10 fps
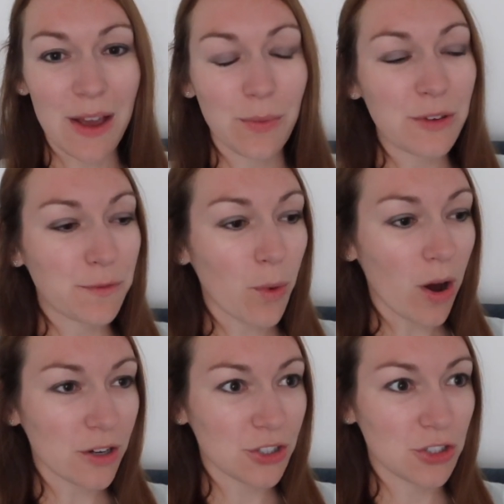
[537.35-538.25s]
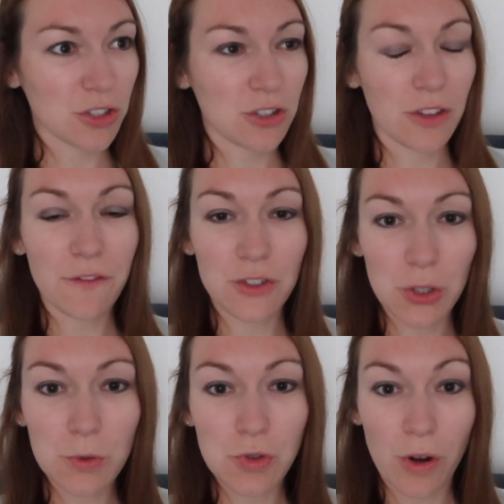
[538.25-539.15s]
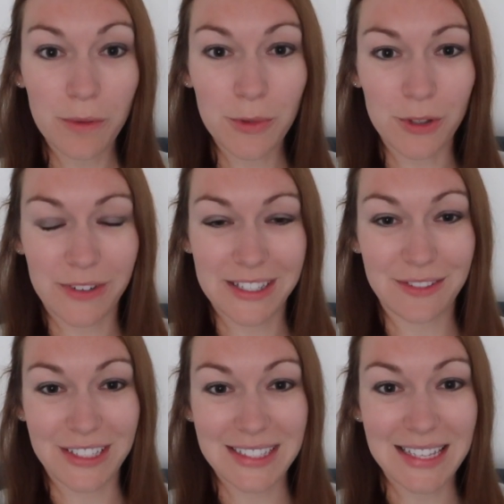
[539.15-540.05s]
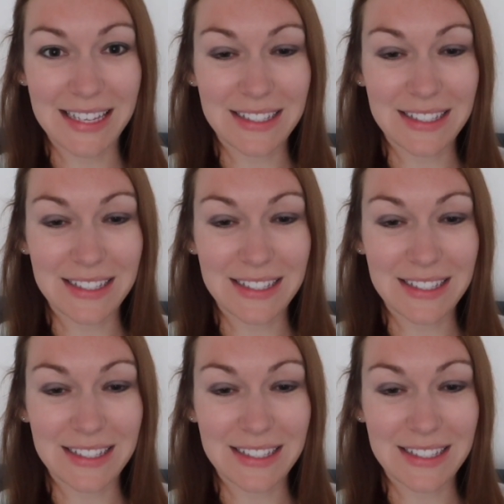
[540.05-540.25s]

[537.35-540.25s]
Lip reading: We've watched the 2 Tron movies recently